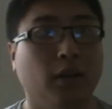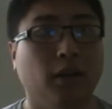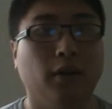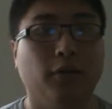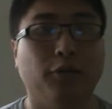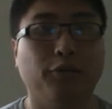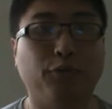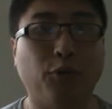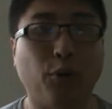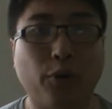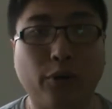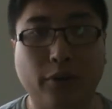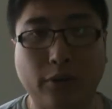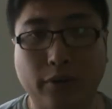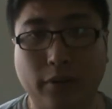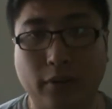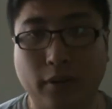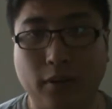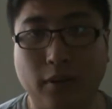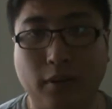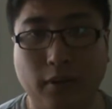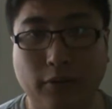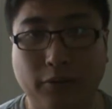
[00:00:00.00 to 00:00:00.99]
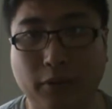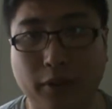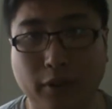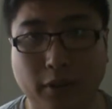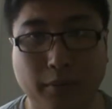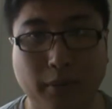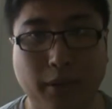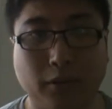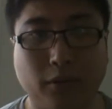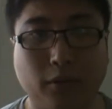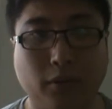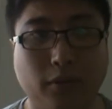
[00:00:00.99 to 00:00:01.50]
Fourth
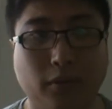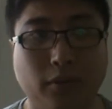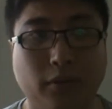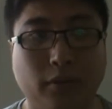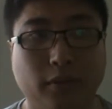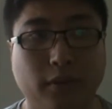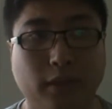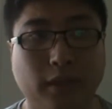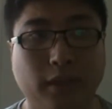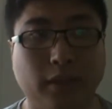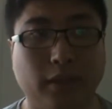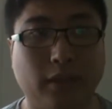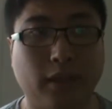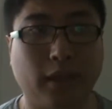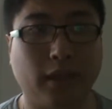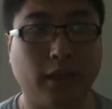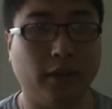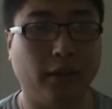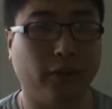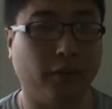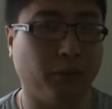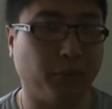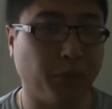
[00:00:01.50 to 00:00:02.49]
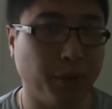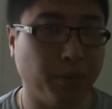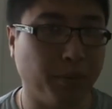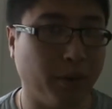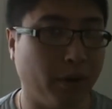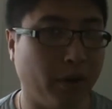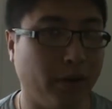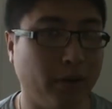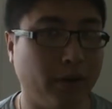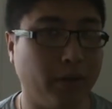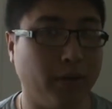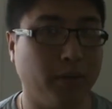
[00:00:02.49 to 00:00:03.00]
fundamental is kind of a
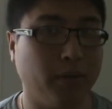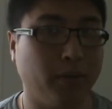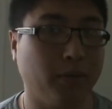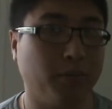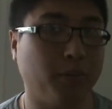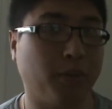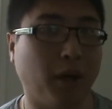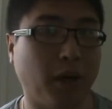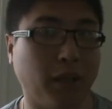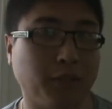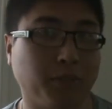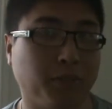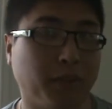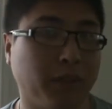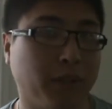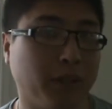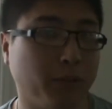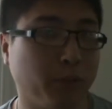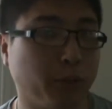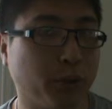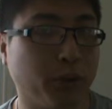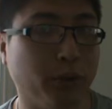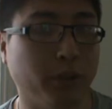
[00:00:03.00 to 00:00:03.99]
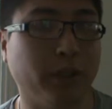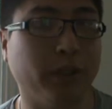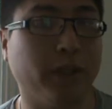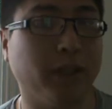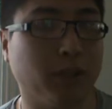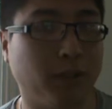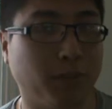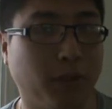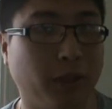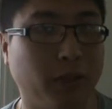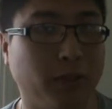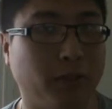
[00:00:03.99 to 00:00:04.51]
three-parter: prospecting, recruiting, and
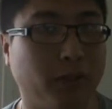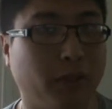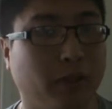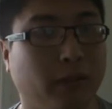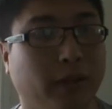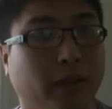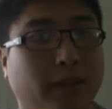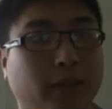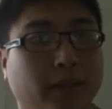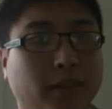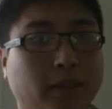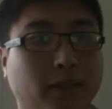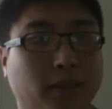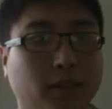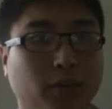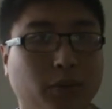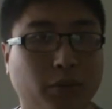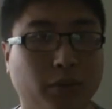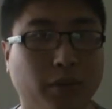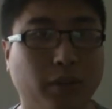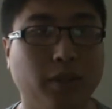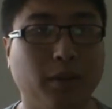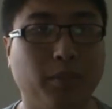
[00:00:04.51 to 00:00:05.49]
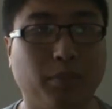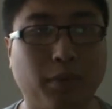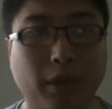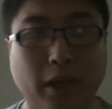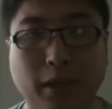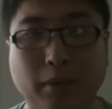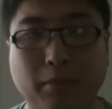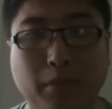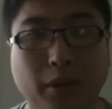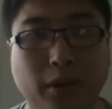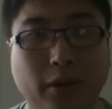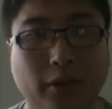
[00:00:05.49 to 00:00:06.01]
sponsoring, right? This is really the bread
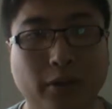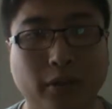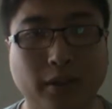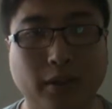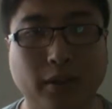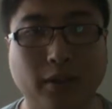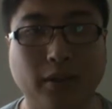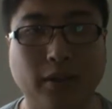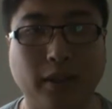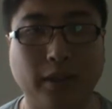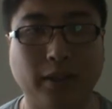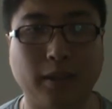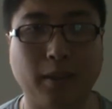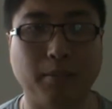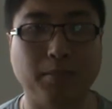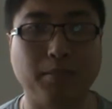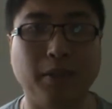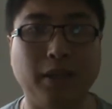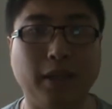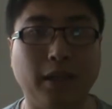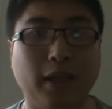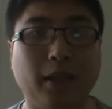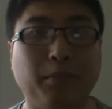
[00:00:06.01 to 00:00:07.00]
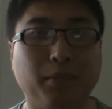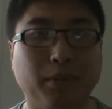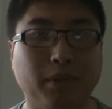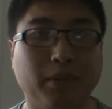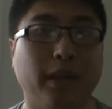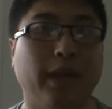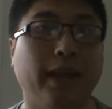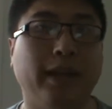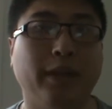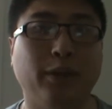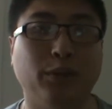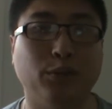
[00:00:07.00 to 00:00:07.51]
and butter. This is like the meat and
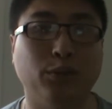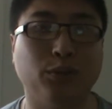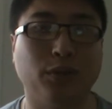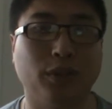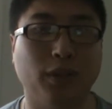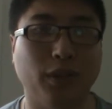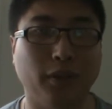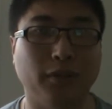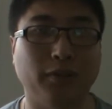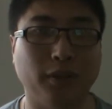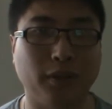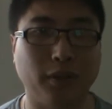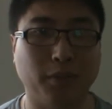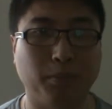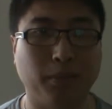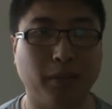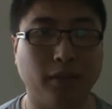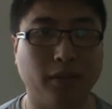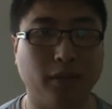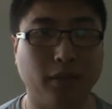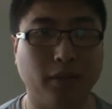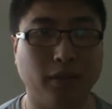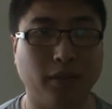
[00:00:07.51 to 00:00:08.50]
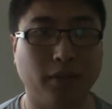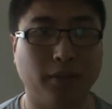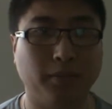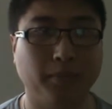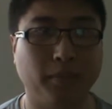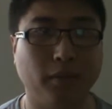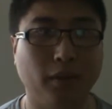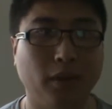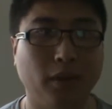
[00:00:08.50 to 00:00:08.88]
potatoes of this business,